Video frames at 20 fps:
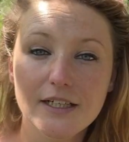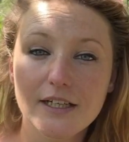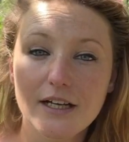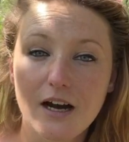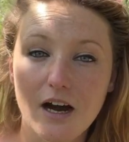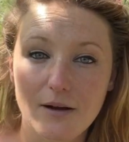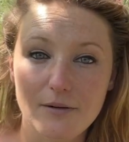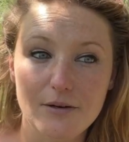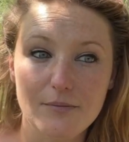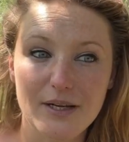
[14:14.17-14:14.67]

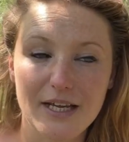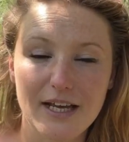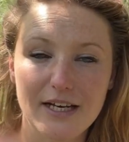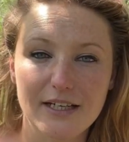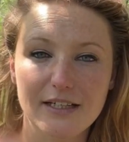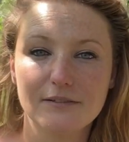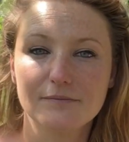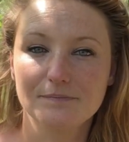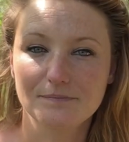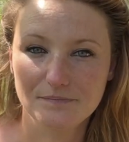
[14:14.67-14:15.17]
I'm going to be
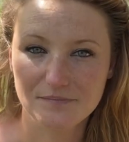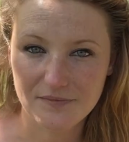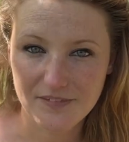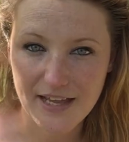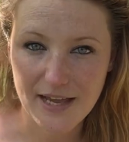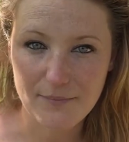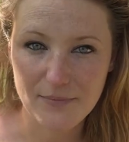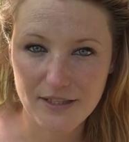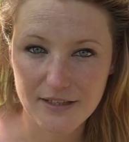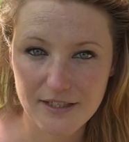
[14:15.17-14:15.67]
getting
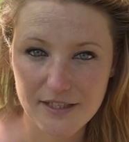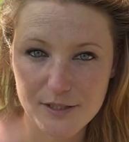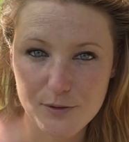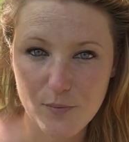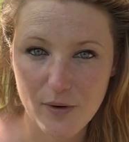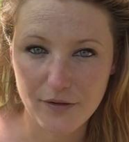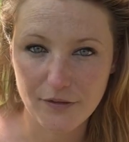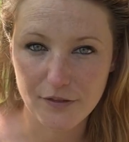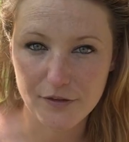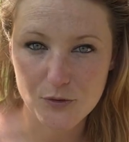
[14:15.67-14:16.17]
them in this
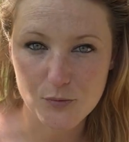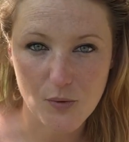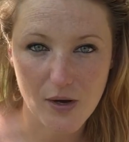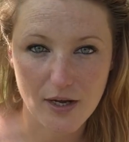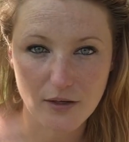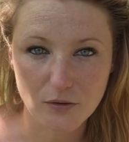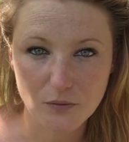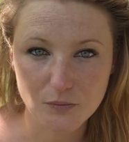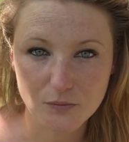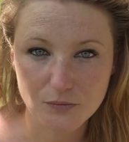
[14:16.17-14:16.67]
month as
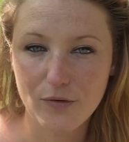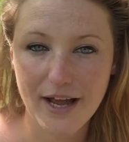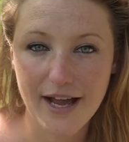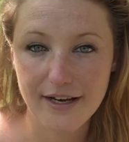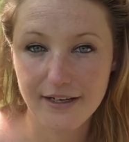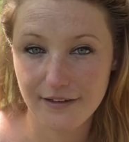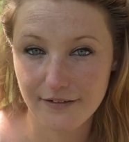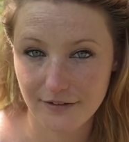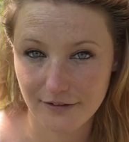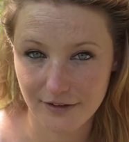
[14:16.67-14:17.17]
well.
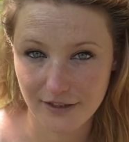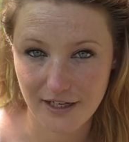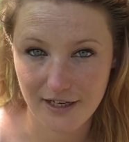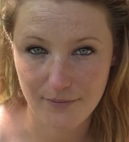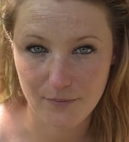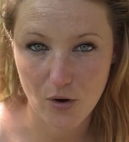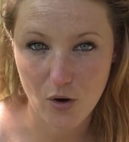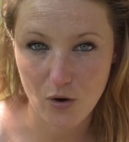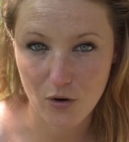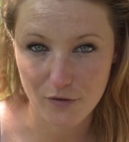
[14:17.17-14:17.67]
And in the
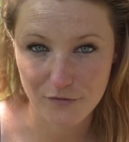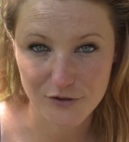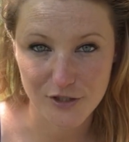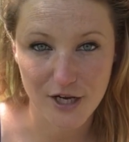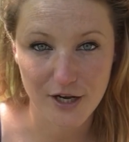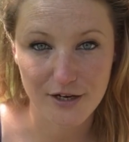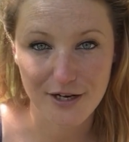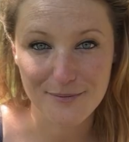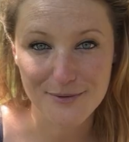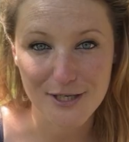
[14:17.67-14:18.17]
theme of
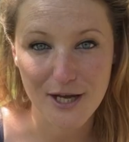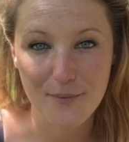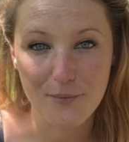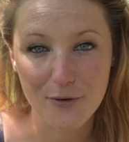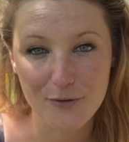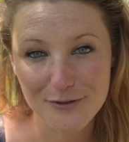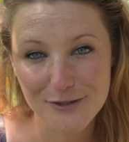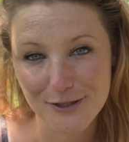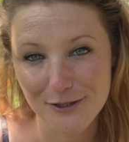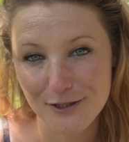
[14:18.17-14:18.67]
turnips, I'm
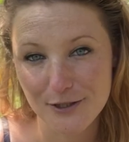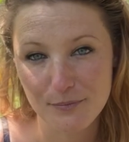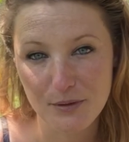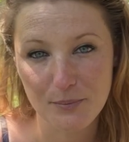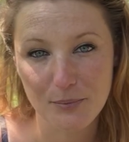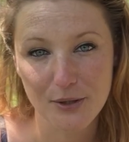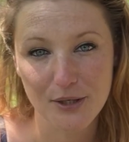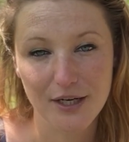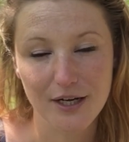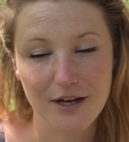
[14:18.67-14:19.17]
also going to be
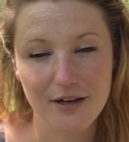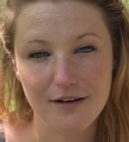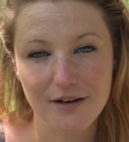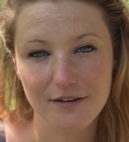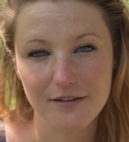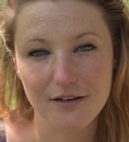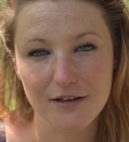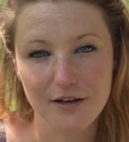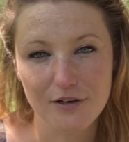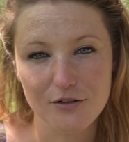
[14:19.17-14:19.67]
putting
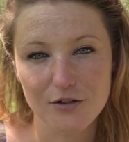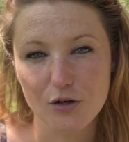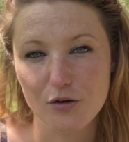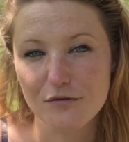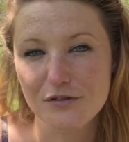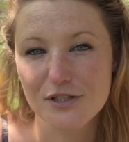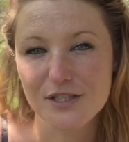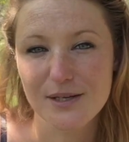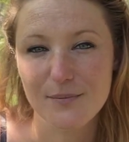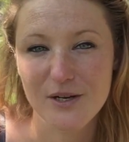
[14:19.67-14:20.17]
another load
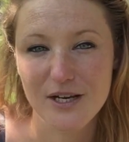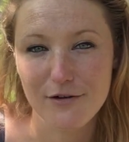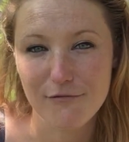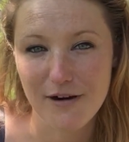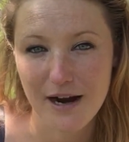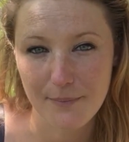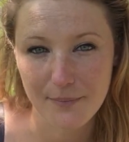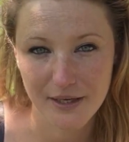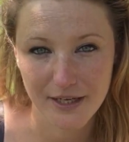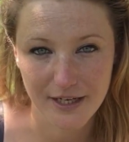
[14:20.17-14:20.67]
of Cima di
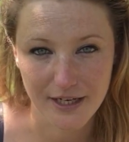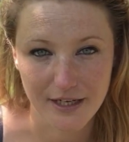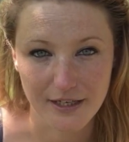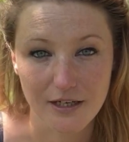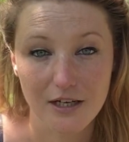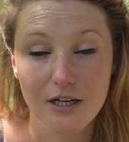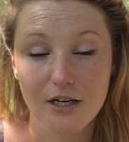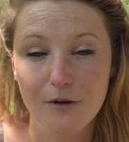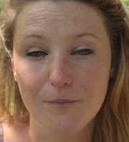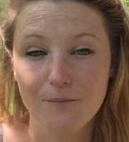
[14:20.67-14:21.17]
Rapa
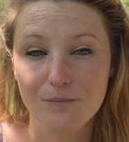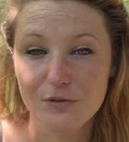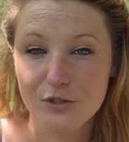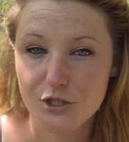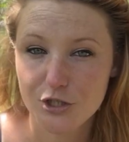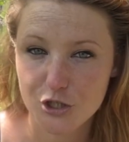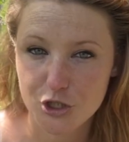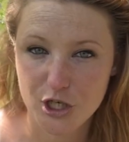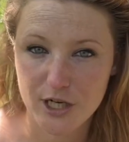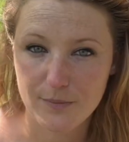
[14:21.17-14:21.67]
in.
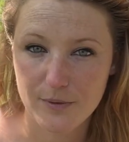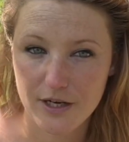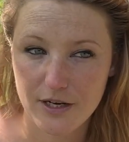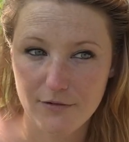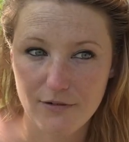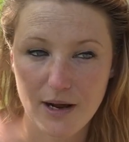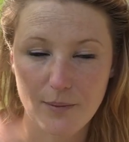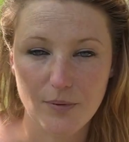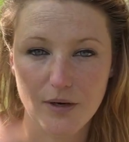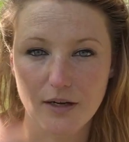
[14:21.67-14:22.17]
Cima di
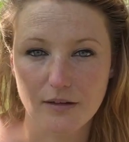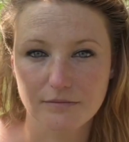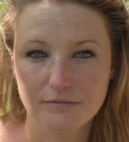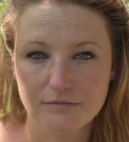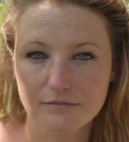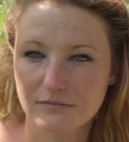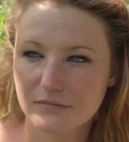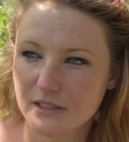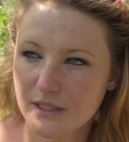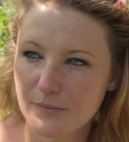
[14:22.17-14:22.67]
Rapa.
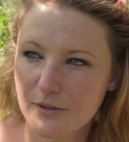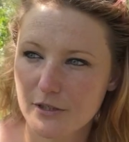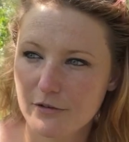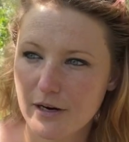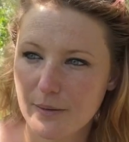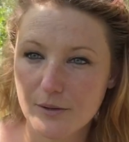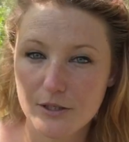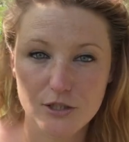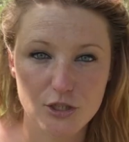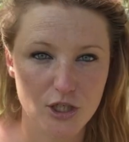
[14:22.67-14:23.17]
Cima di
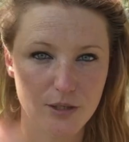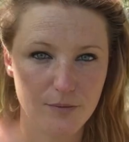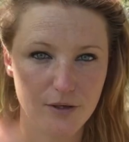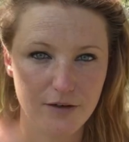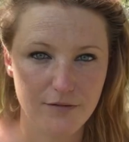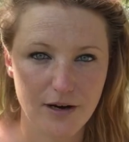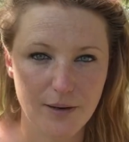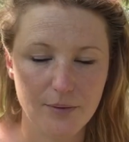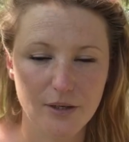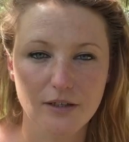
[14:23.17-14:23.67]
Rapa? Cima
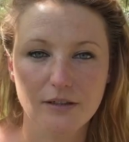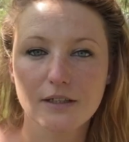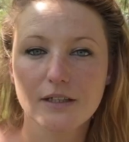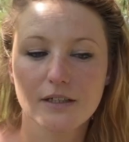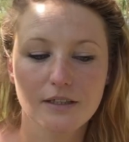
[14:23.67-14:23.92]
di Rapa.